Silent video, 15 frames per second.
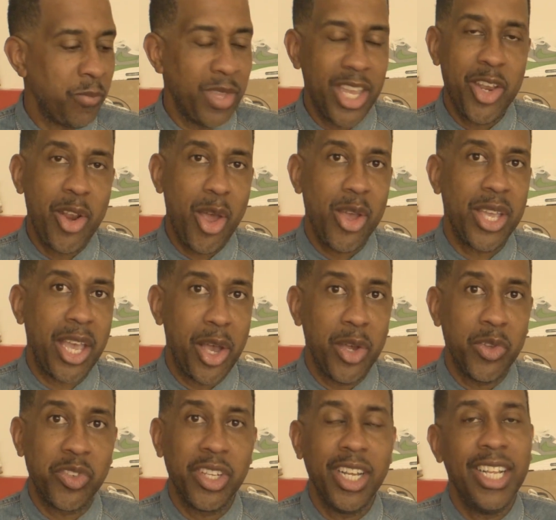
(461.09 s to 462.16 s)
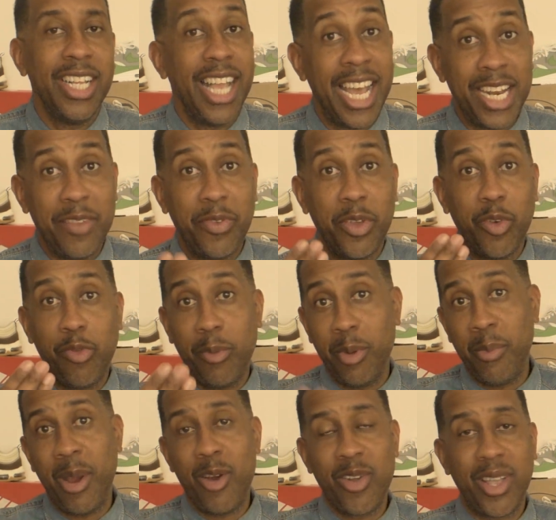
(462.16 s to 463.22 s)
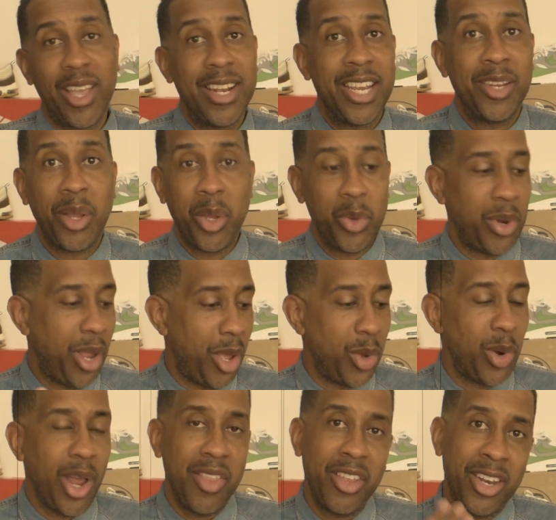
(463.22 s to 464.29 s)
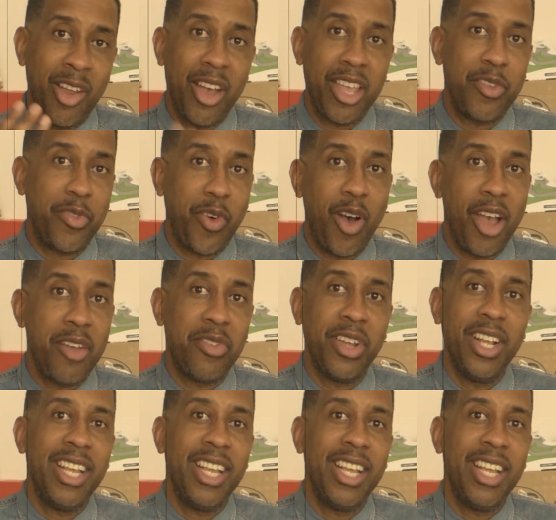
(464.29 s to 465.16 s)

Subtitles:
You know how it goes. And if you're from America and you don't know, like the 95